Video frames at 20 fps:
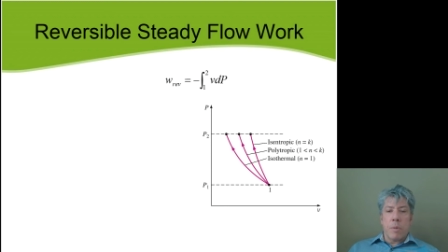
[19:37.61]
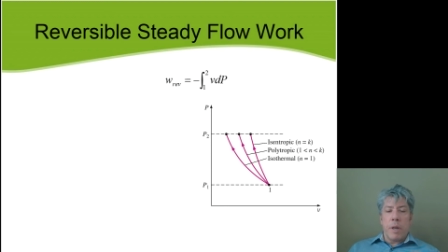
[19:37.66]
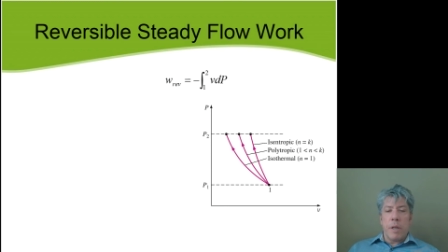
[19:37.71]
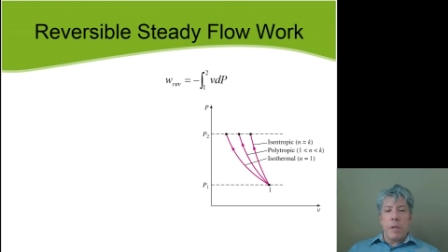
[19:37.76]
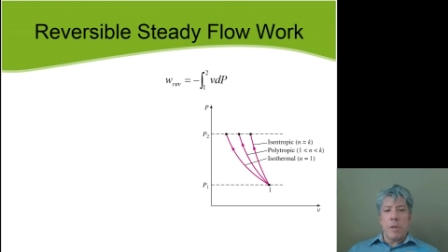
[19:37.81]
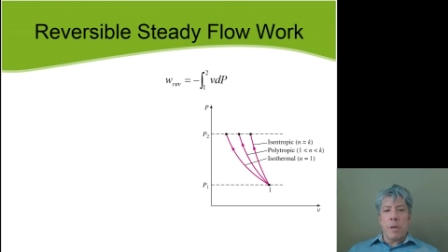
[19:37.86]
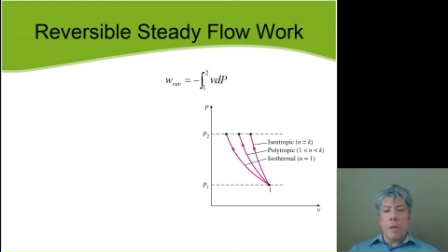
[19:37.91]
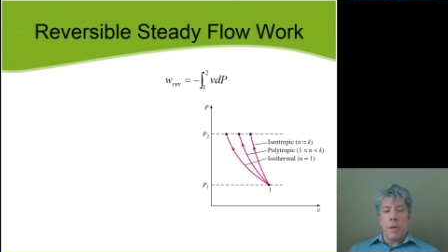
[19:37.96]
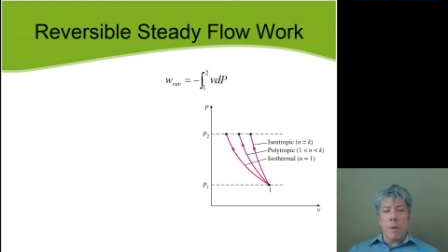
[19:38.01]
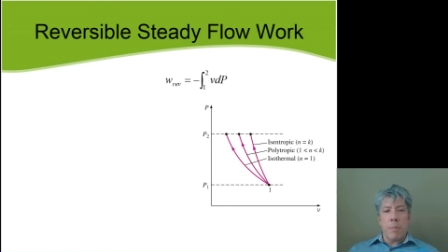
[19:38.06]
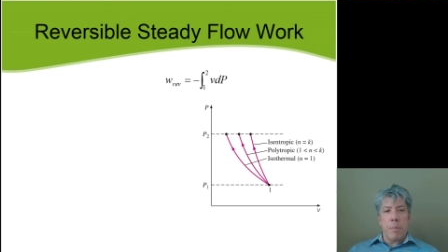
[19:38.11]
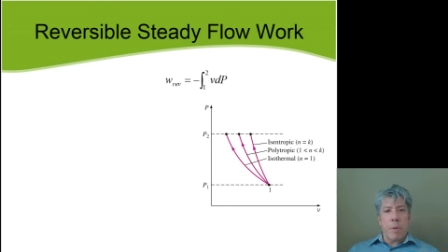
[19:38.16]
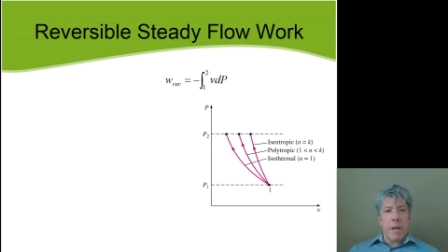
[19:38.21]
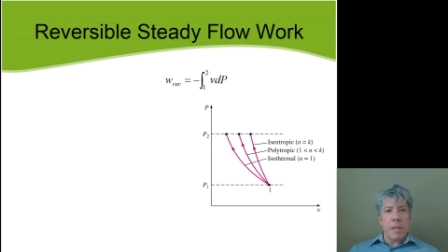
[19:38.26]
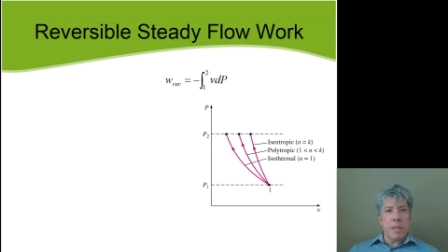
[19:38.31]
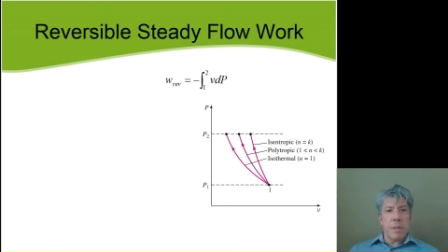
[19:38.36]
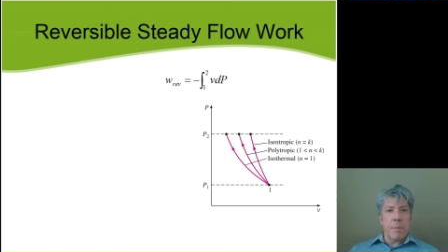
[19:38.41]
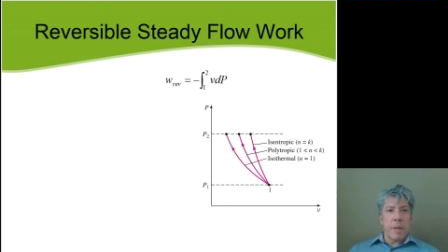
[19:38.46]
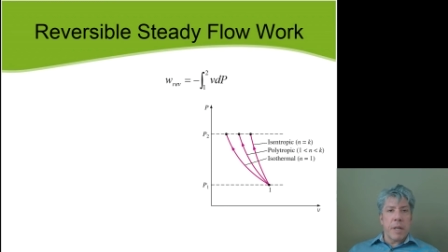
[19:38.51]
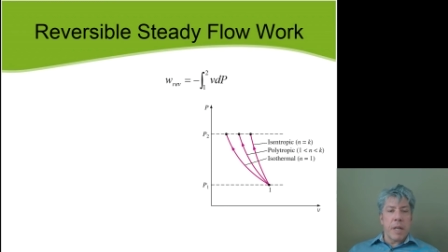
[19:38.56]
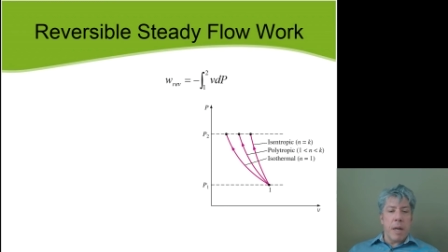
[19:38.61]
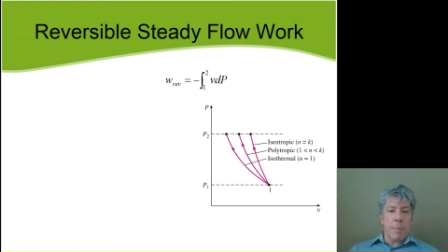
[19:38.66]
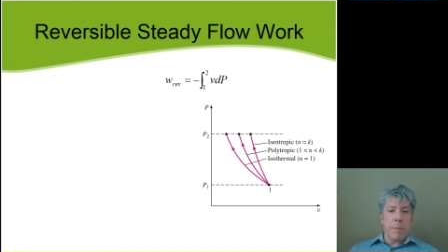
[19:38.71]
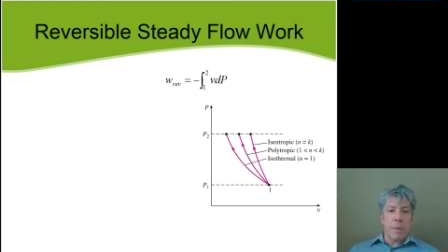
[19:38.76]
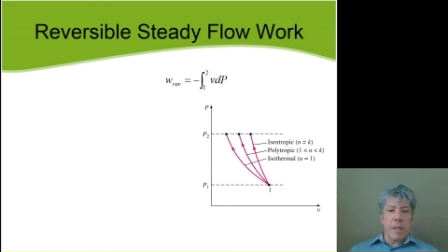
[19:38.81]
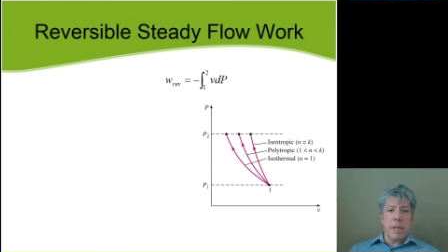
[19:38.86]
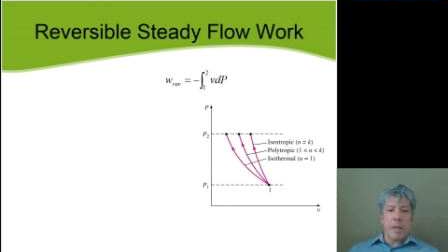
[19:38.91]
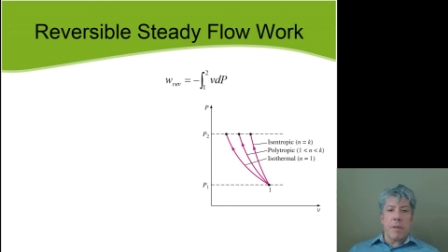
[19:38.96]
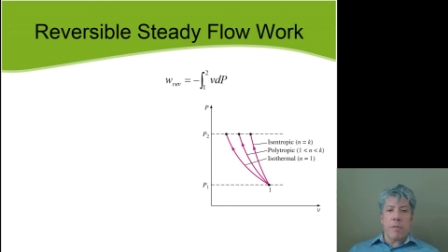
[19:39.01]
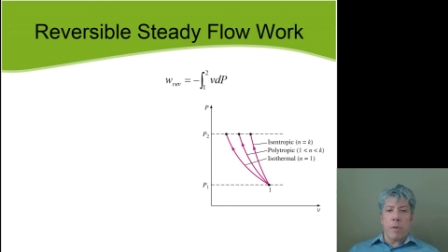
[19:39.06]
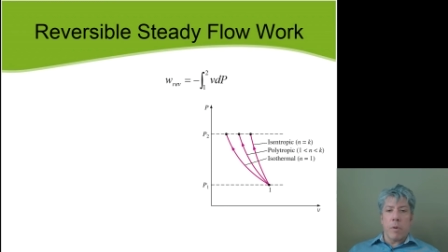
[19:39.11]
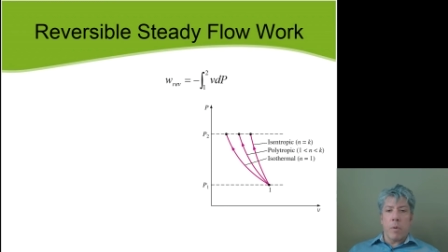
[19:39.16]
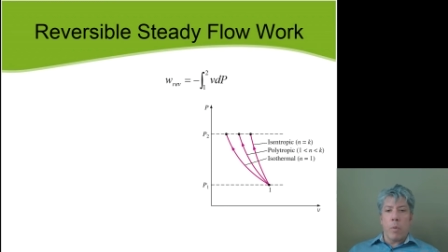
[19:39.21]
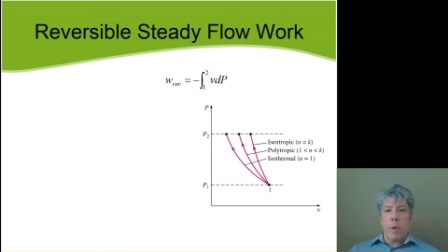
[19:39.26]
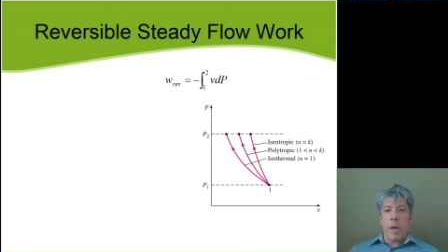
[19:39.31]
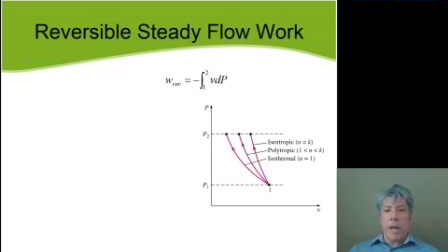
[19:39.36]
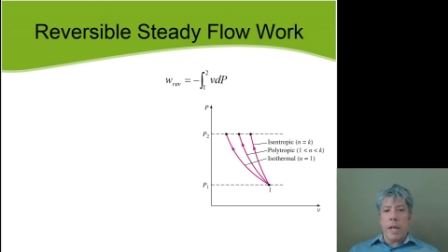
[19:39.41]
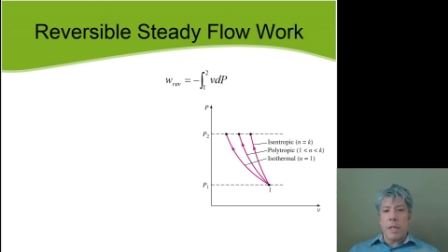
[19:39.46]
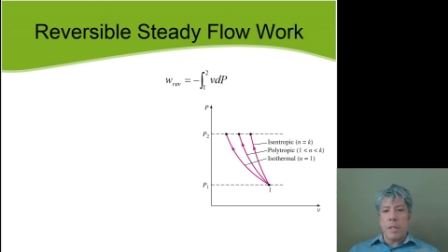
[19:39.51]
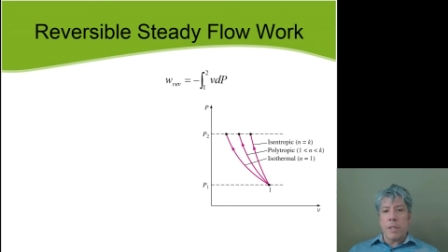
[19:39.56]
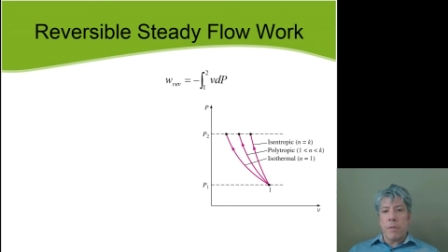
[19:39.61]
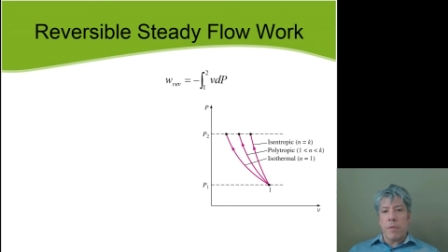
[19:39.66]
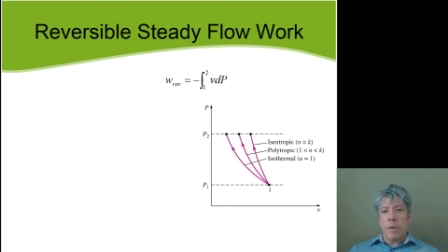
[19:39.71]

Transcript: Well, you can compress them a couple of different ways.